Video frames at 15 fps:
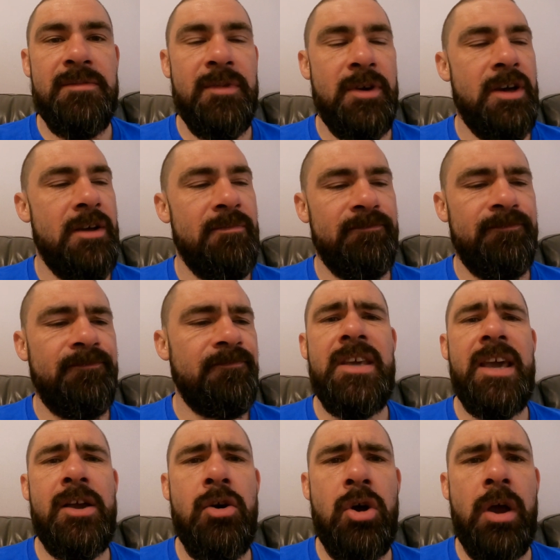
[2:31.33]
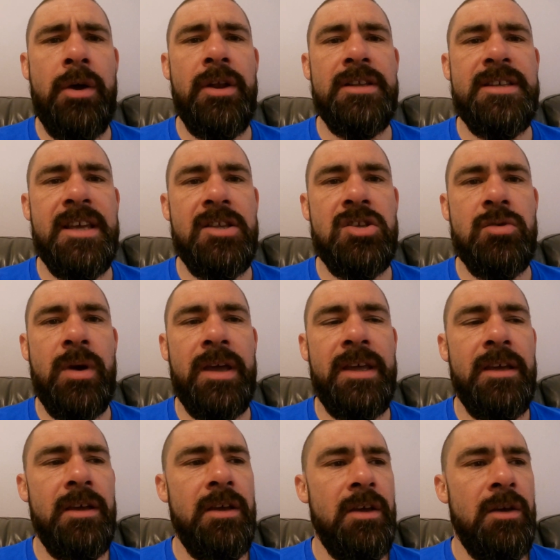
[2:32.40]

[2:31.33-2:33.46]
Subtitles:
But got going at 10 to 8,